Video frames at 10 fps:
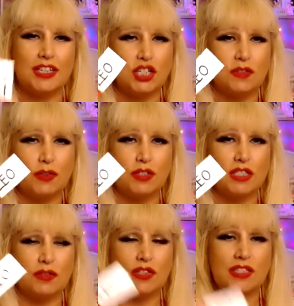It just feels
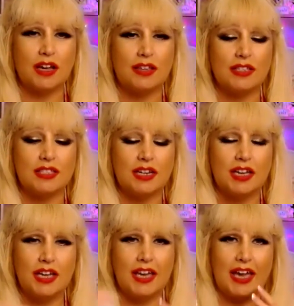as if it's like there's an
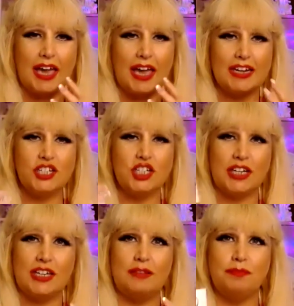
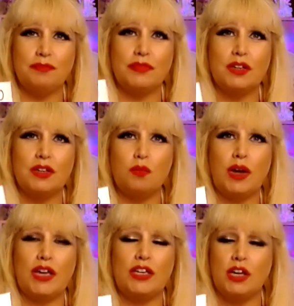energy.
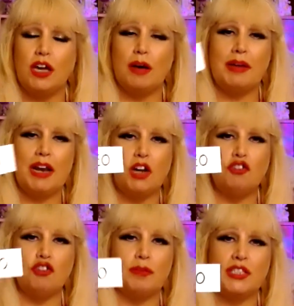I
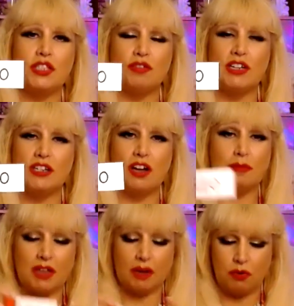dropped this 3
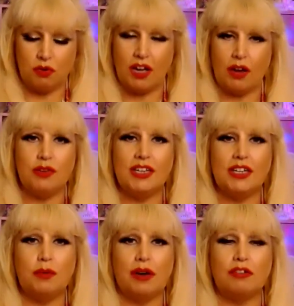times. I'm not going
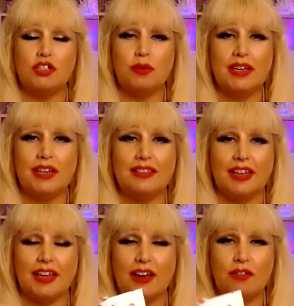anywhere or doing
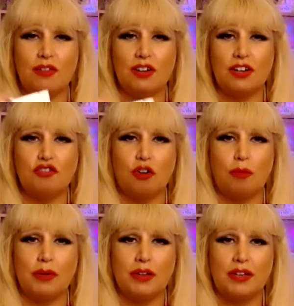anything. How can I
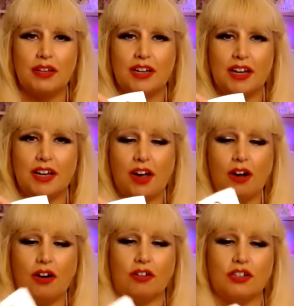drop a
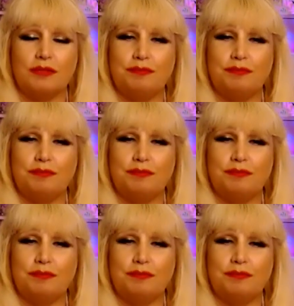card?